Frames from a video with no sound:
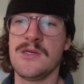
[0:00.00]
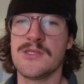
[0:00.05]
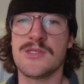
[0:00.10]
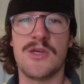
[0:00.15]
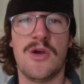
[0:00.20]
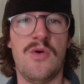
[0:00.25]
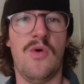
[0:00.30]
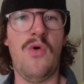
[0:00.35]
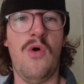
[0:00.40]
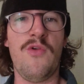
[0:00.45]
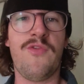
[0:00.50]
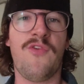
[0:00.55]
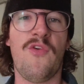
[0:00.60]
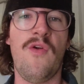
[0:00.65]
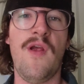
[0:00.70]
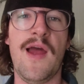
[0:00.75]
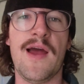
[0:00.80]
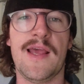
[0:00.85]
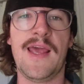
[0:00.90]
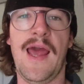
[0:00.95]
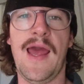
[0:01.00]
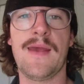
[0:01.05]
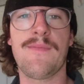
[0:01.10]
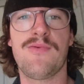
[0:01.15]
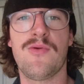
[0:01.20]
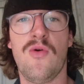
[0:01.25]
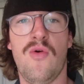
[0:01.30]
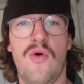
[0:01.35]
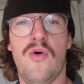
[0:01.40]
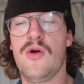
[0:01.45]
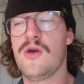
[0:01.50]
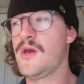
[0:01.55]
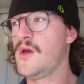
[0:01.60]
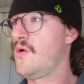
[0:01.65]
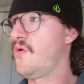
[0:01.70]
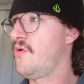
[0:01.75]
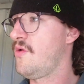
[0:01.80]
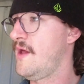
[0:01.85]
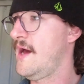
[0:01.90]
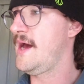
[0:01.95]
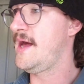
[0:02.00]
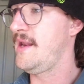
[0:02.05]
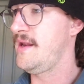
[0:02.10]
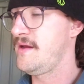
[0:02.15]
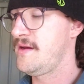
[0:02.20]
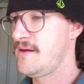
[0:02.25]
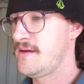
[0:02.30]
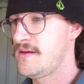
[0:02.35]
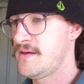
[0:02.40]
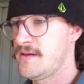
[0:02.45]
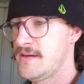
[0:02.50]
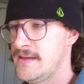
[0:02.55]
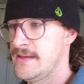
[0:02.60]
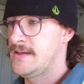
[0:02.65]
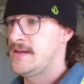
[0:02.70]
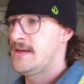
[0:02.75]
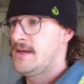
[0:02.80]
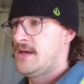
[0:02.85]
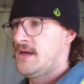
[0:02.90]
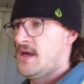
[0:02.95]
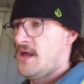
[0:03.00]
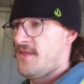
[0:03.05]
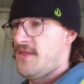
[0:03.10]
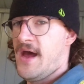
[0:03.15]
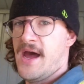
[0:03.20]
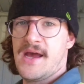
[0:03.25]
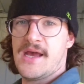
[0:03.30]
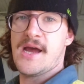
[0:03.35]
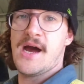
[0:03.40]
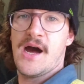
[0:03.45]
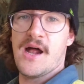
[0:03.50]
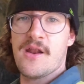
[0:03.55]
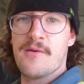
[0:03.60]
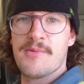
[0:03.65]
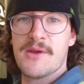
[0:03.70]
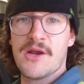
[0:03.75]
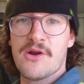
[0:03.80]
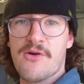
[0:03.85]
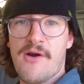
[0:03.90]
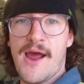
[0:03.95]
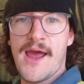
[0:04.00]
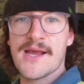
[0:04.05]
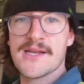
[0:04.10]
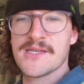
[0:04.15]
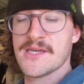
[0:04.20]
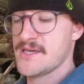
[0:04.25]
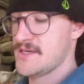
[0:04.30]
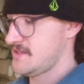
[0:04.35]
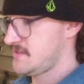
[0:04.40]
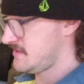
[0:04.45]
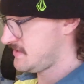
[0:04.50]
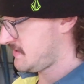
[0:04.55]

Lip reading: So all throughout Cape York and all that kind of been cracked,